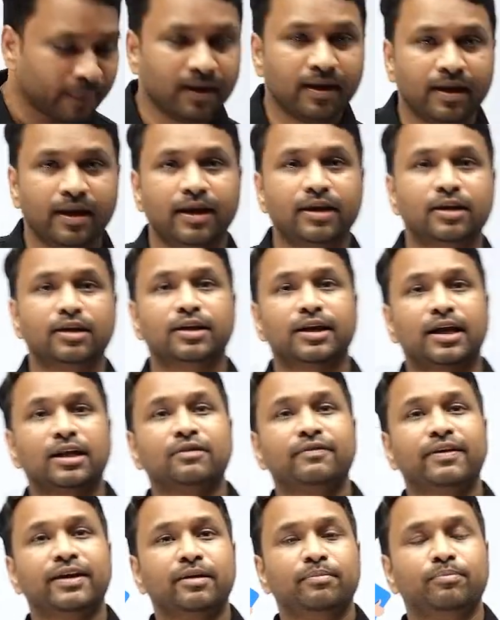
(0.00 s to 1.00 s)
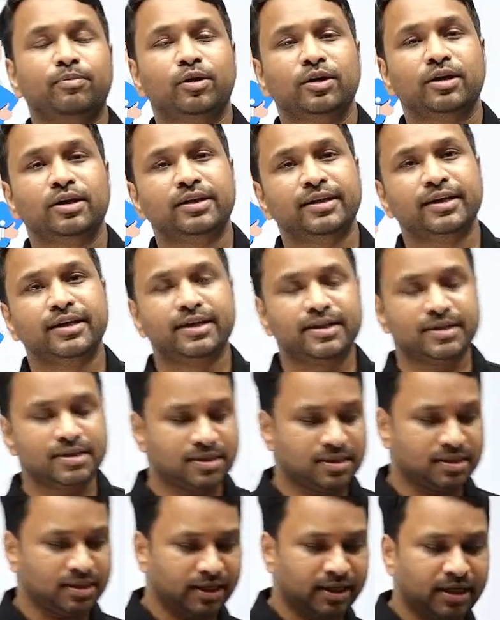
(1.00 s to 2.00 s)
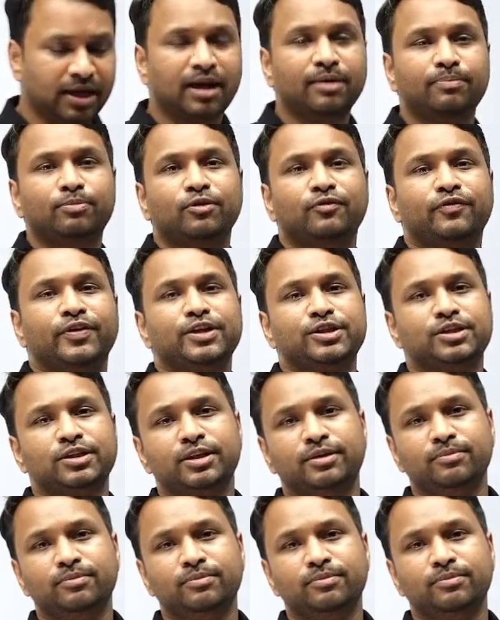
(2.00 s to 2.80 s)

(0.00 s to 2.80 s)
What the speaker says: another very important thing is, in our profession,